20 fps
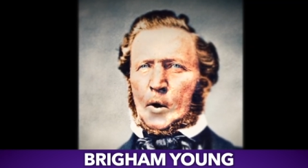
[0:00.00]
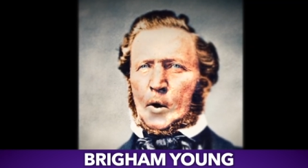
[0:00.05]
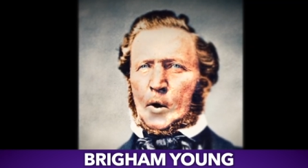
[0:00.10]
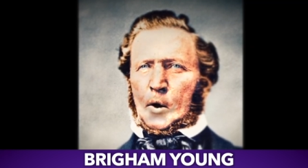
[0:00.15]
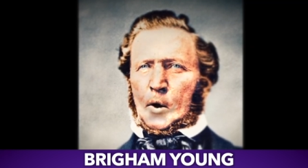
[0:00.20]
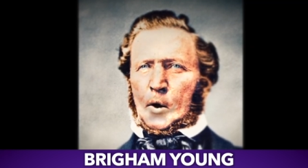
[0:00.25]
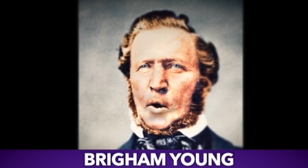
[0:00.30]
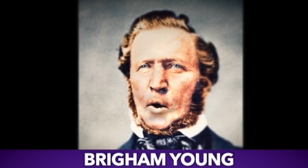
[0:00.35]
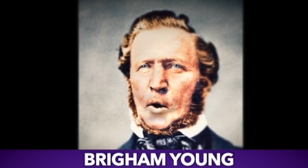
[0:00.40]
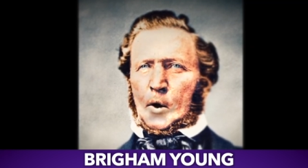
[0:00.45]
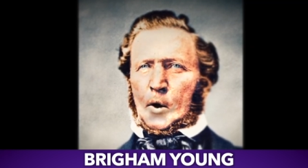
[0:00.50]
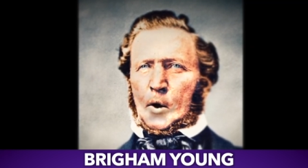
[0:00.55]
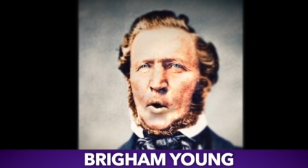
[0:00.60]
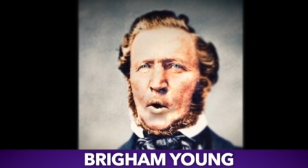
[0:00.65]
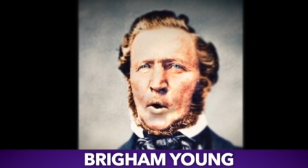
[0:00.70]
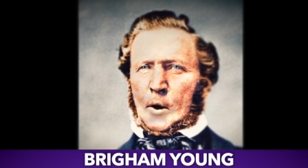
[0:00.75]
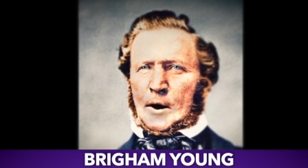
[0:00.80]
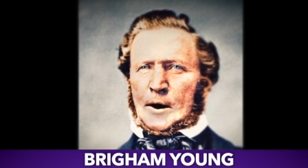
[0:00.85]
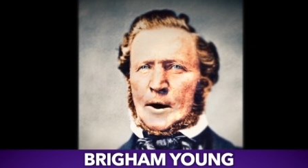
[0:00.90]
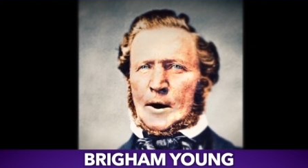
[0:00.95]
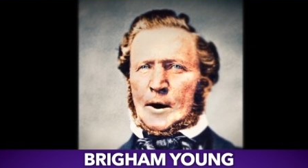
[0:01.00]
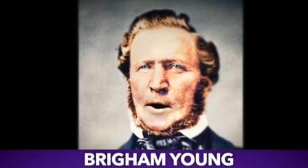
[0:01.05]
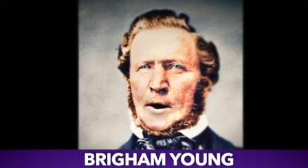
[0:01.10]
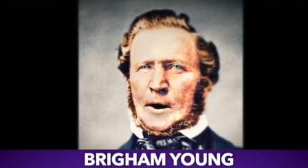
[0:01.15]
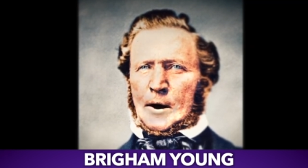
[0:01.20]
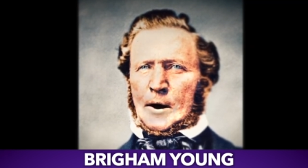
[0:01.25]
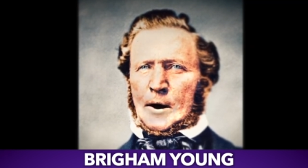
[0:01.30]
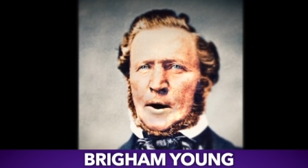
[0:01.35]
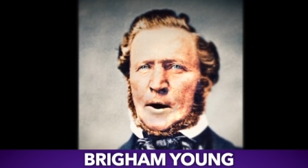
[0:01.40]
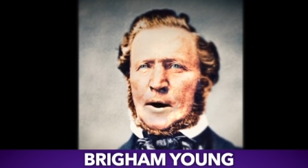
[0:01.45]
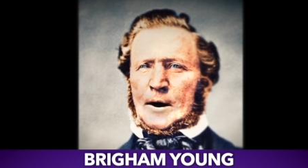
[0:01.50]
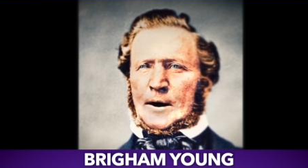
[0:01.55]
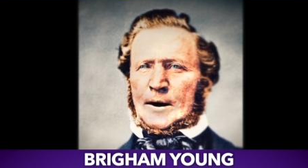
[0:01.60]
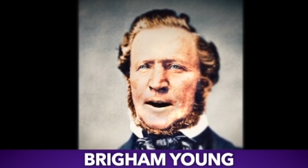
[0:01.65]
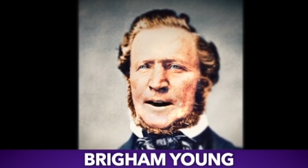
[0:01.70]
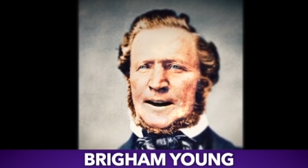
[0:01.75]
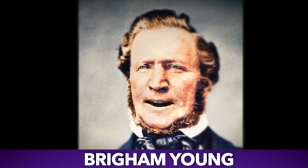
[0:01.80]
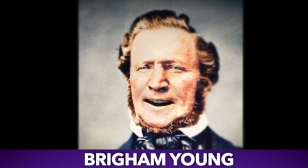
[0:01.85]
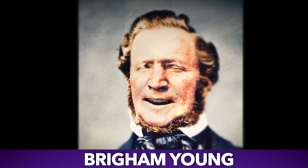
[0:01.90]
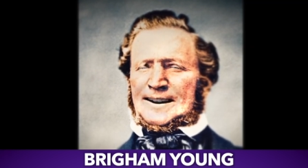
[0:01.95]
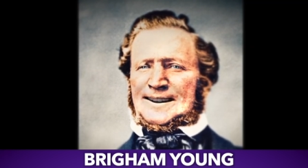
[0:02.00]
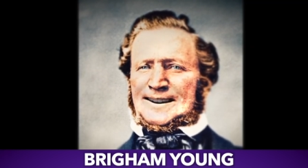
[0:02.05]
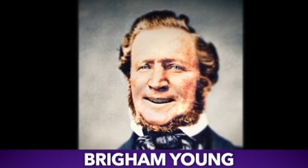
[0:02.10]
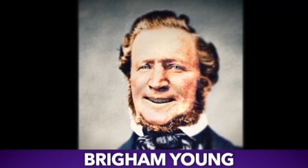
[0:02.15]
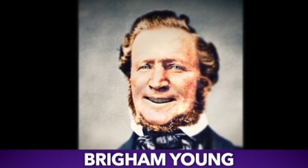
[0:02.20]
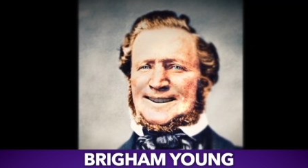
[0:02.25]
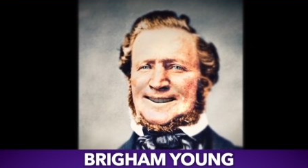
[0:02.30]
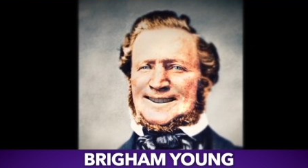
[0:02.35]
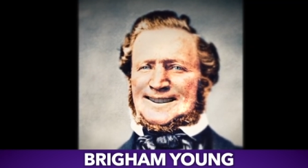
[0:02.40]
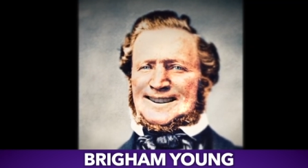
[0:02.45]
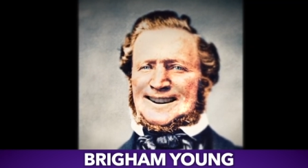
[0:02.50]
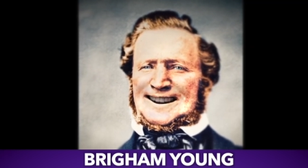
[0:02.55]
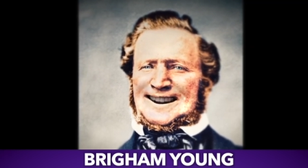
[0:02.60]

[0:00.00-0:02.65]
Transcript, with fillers: What would be the consequences of bringing that back?